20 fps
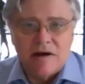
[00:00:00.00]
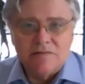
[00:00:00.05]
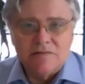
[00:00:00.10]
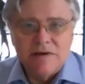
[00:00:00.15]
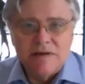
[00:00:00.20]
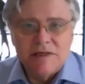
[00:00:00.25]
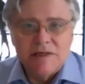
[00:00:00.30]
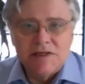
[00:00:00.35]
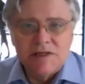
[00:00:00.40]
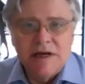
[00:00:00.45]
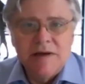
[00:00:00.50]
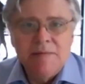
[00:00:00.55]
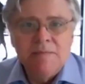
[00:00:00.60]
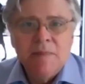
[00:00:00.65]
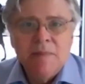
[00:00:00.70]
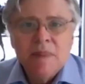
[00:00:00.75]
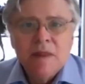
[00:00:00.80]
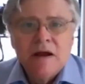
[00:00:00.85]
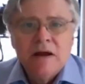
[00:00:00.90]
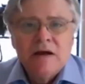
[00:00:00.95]
You see,
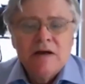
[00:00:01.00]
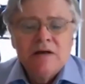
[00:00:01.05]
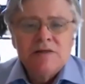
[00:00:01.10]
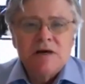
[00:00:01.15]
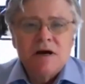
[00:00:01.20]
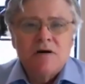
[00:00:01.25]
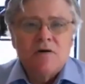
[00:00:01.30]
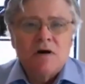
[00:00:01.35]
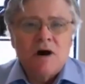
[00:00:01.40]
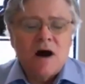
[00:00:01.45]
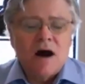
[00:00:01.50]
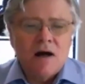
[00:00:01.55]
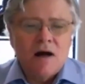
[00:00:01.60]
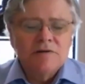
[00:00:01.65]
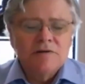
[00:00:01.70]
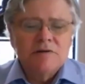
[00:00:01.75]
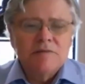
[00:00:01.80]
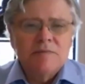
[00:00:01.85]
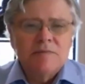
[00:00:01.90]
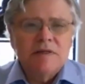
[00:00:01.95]
so
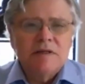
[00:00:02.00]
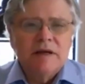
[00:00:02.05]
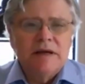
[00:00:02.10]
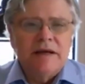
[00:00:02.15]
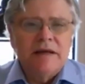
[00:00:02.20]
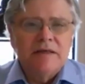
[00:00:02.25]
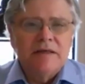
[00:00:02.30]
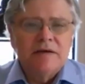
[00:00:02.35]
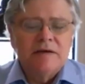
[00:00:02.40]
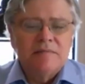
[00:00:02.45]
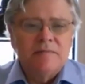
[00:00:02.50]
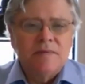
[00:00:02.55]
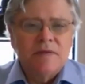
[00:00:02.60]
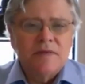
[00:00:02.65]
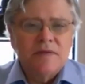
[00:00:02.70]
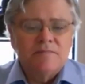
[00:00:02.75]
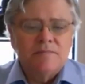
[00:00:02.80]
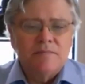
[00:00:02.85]
ultimately, the, the,